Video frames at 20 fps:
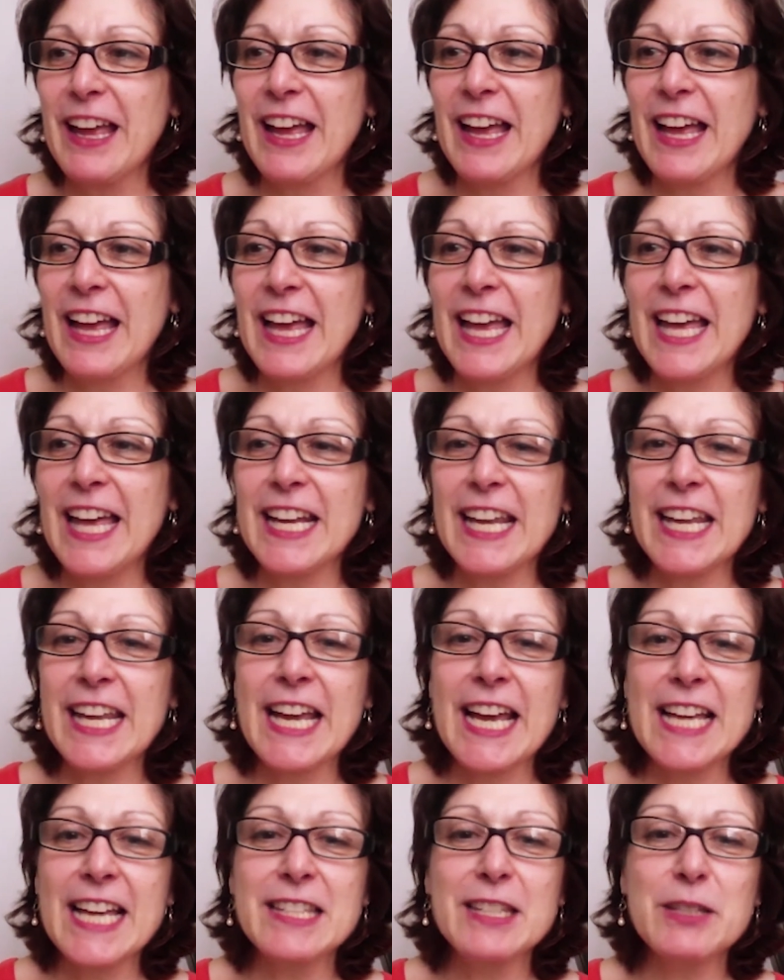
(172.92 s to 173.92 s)
And he
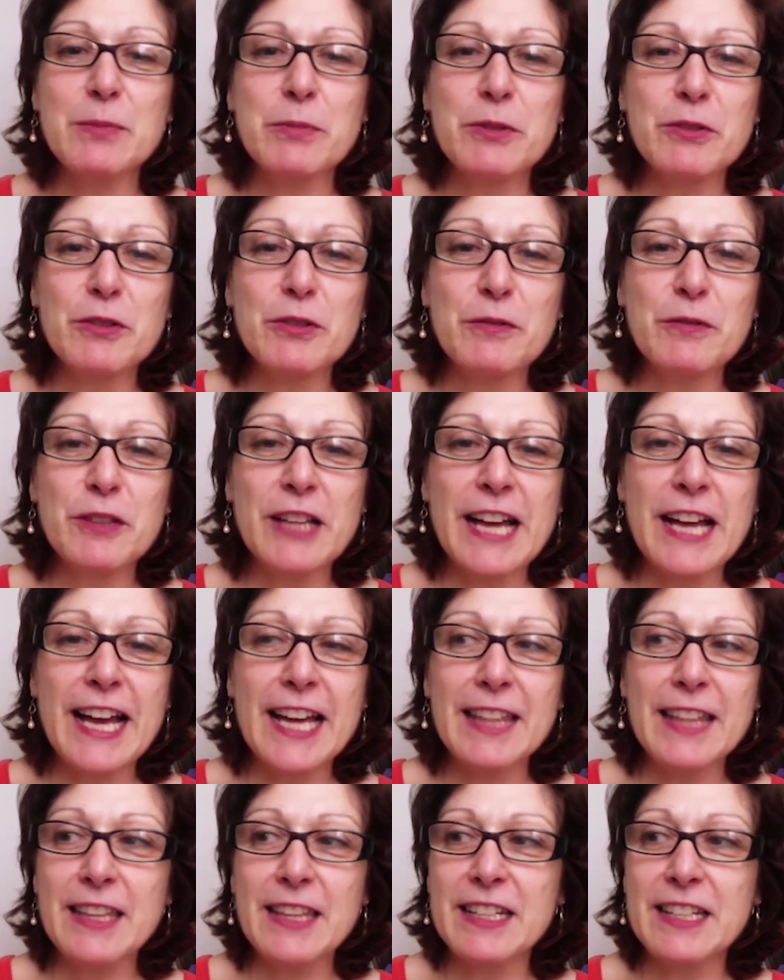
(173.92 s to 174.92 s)
has this beautiful
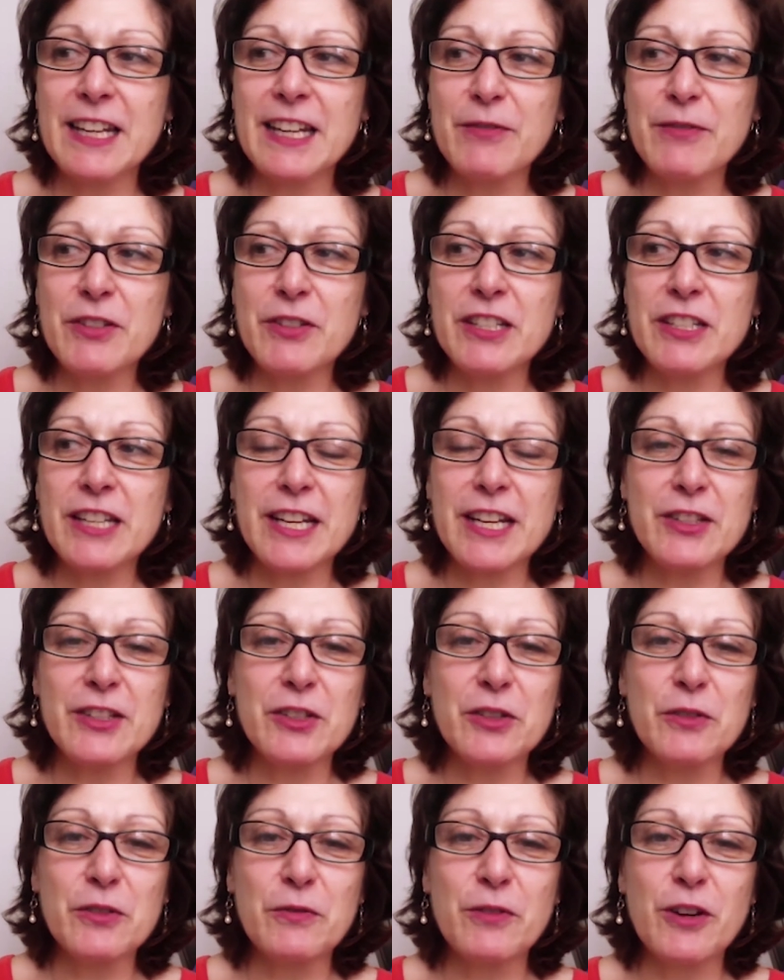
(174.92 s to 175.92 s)
hat that never stays
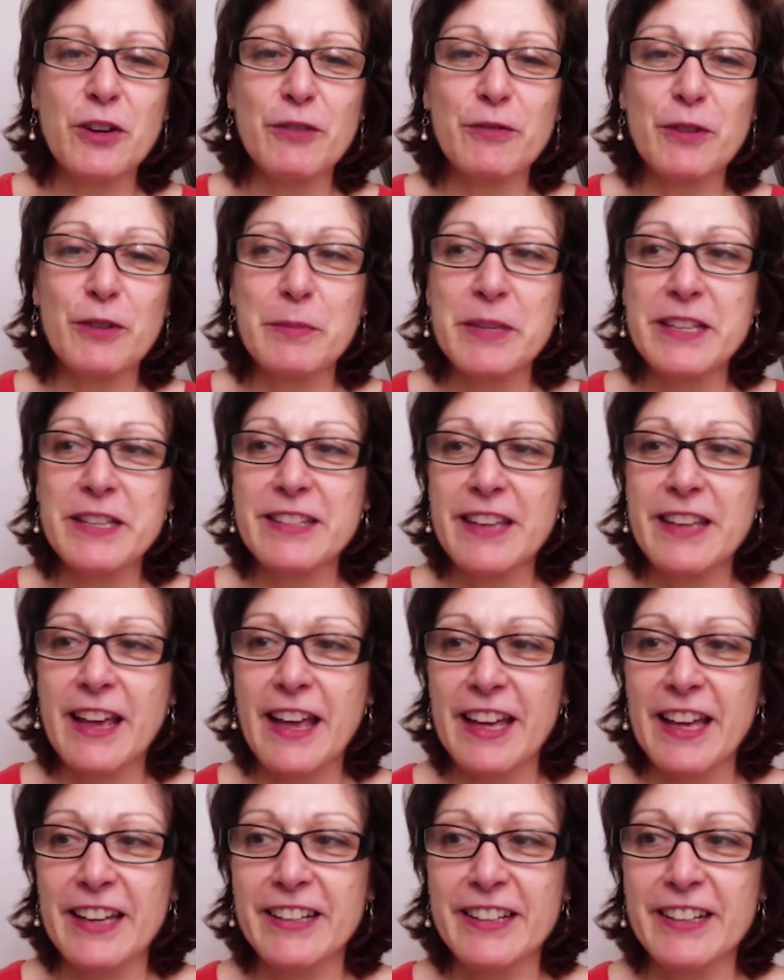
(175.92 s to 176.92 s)
too far from his
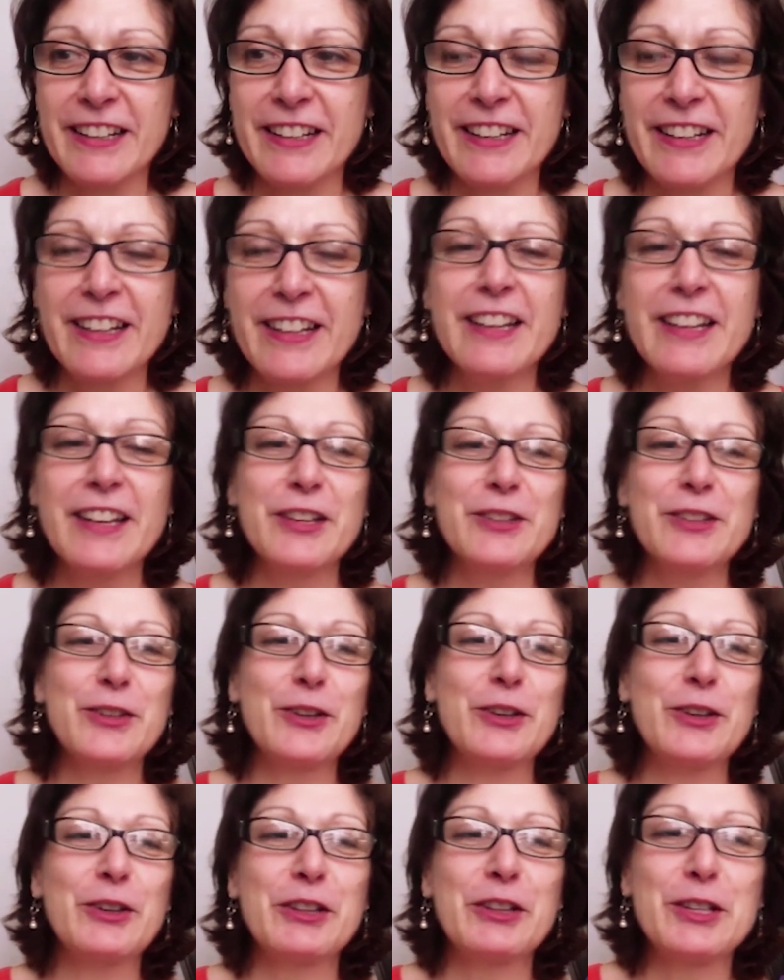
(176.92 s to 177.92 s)
head.
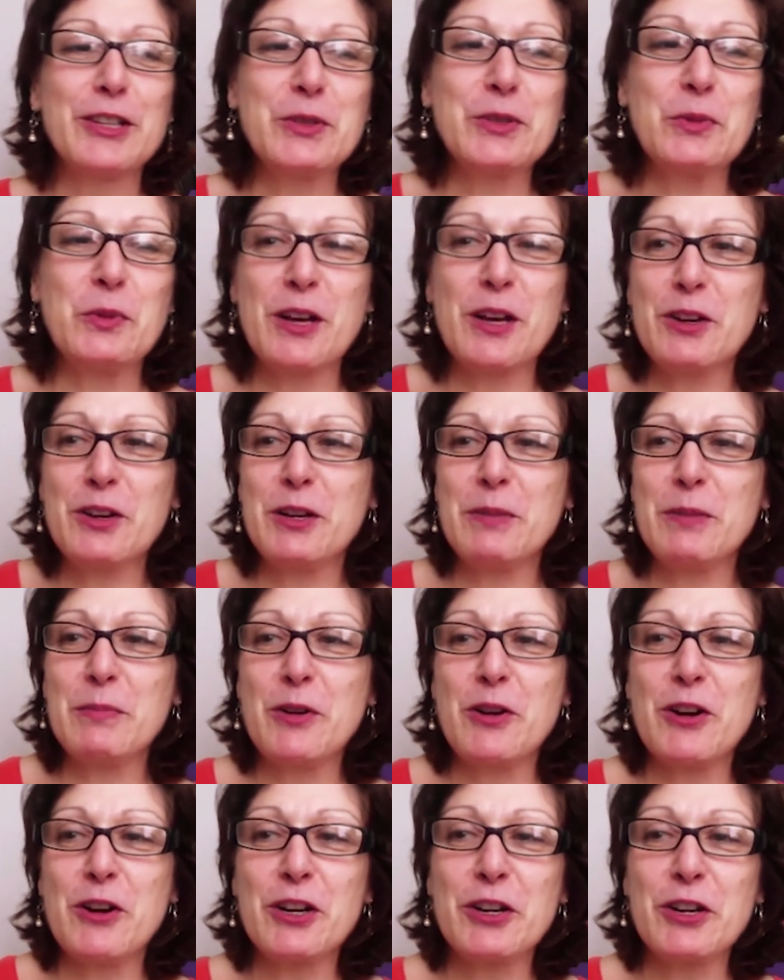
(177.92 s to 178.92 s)
So let's welcome
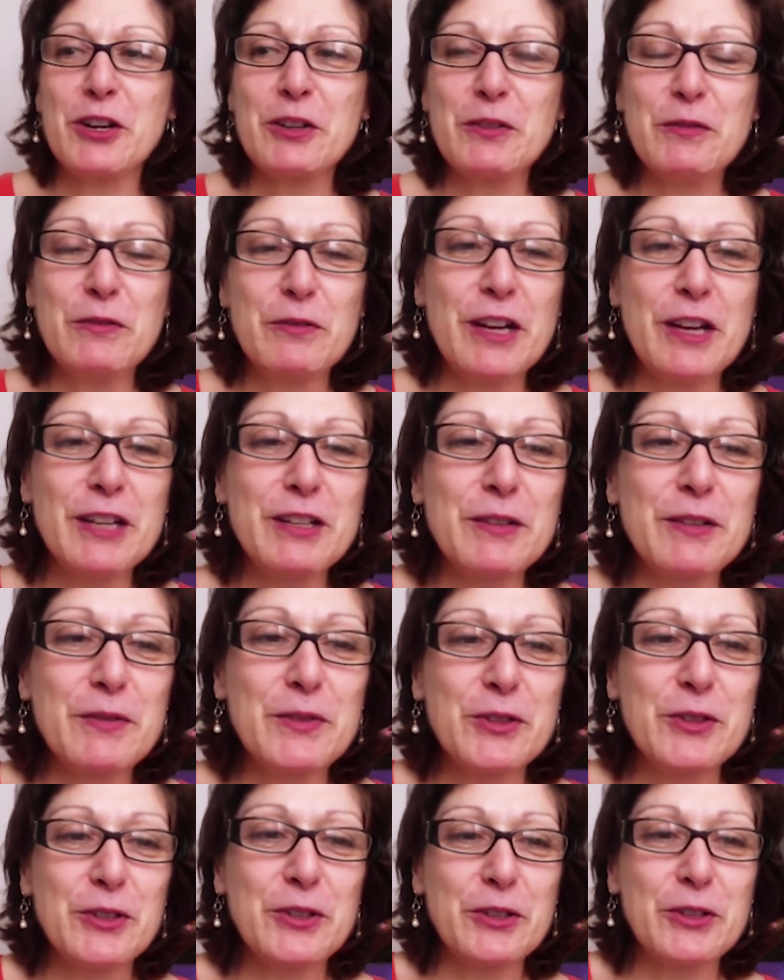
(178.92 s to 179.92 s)
our good friend of
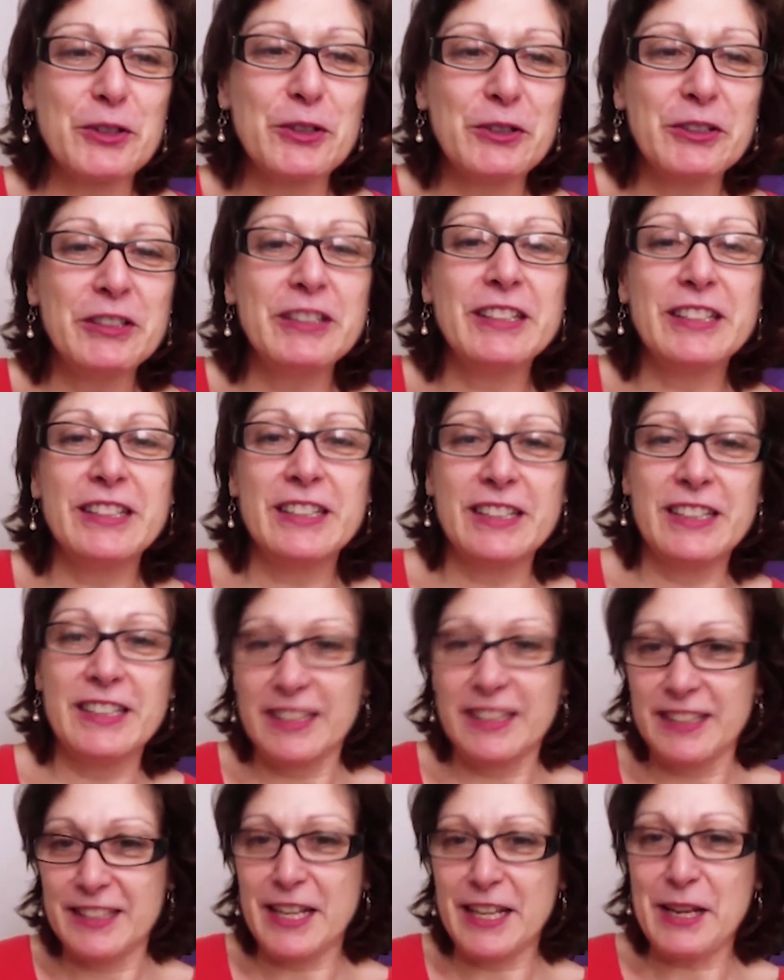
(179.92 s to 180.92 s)
Circle,
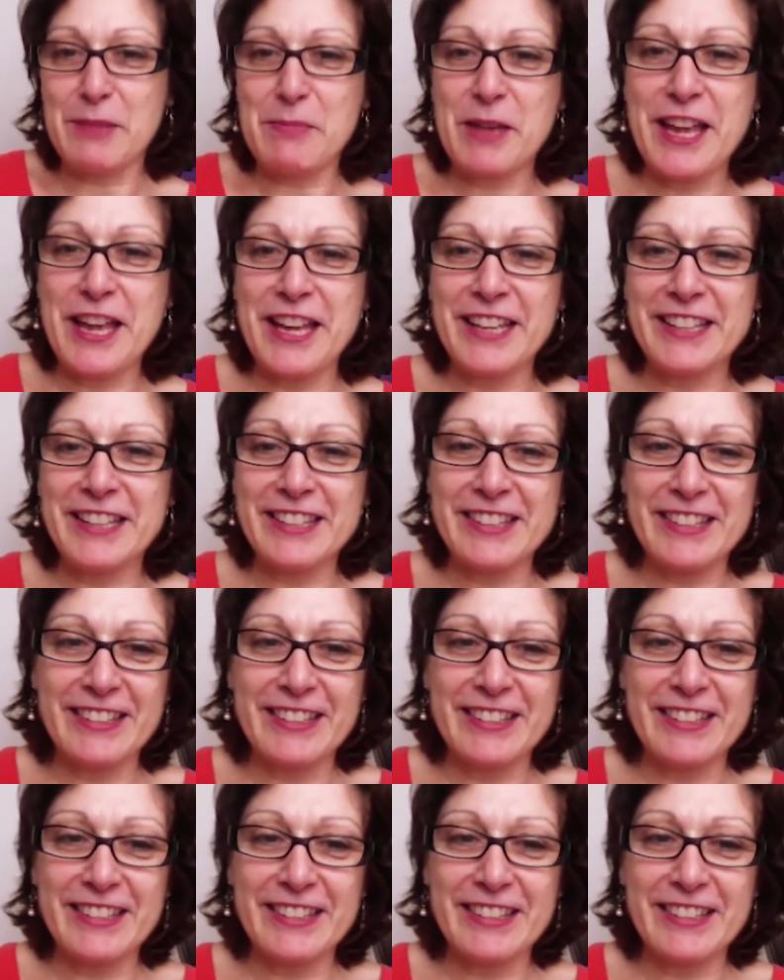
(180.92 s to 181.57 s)
Sam Haines.